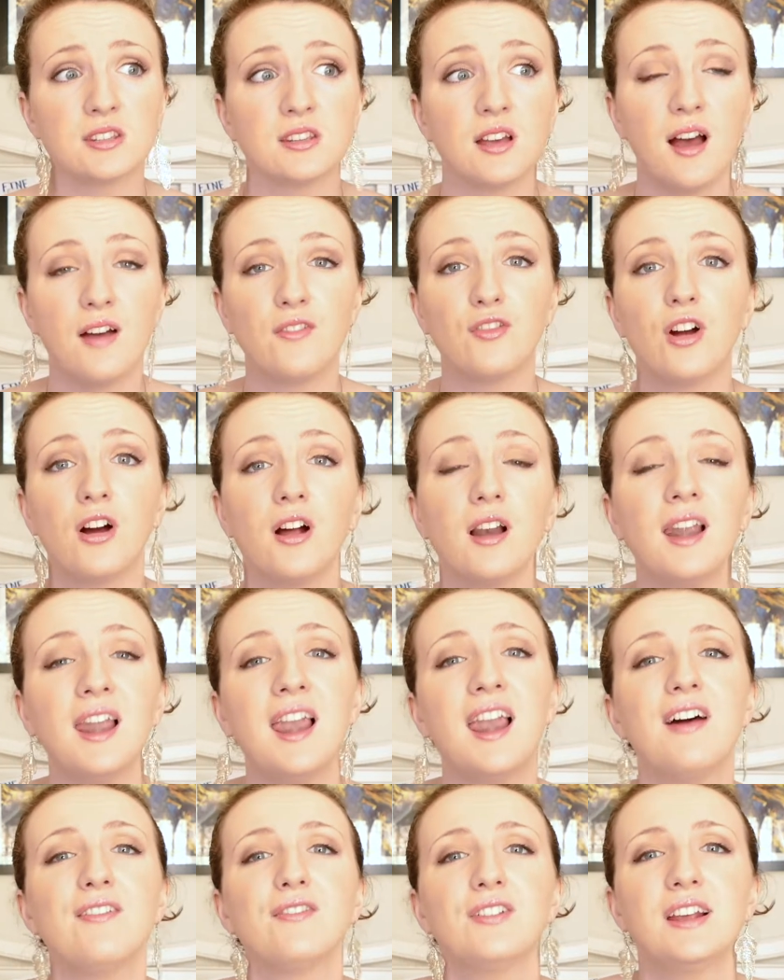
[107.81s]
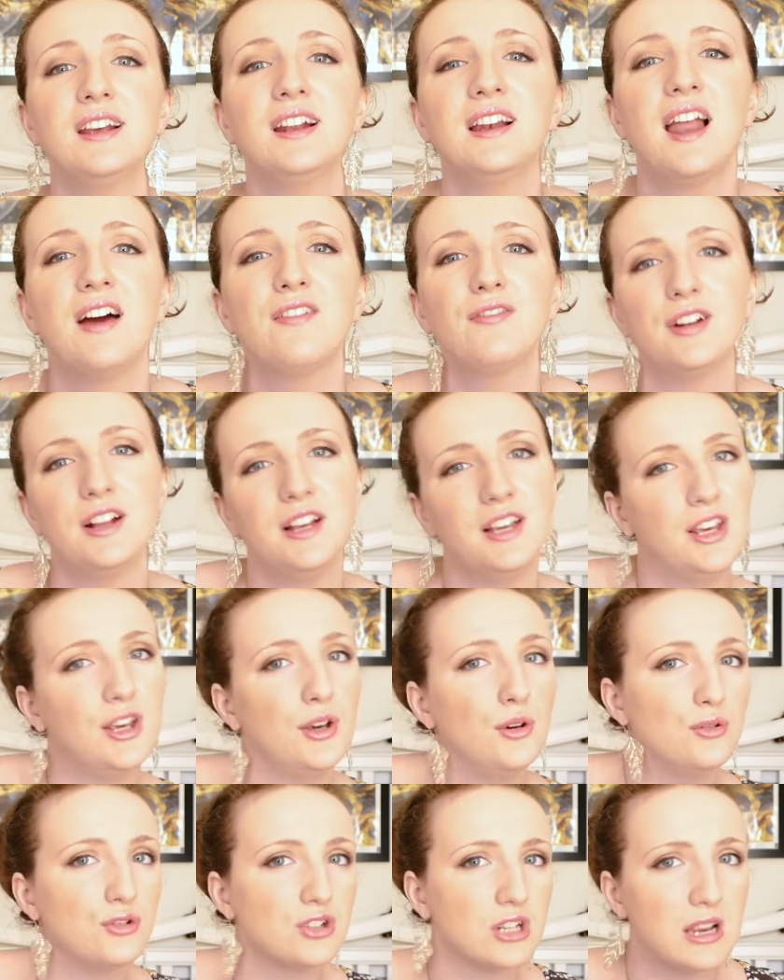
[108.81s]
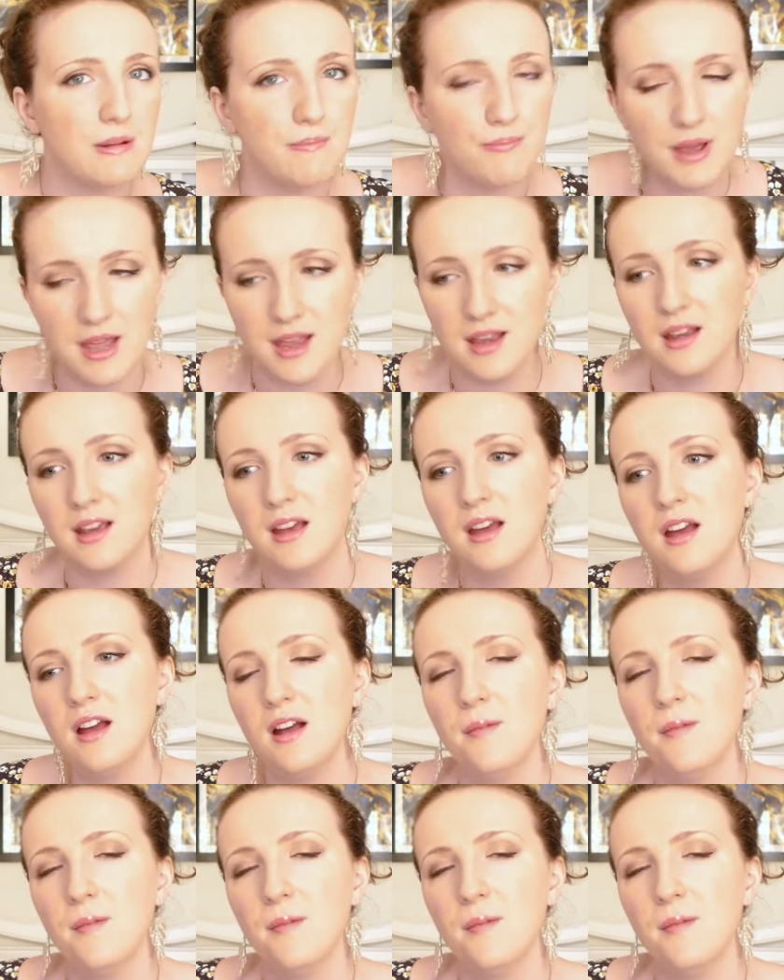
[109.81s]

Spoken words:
so I've got a lovely, lovely, hugely big,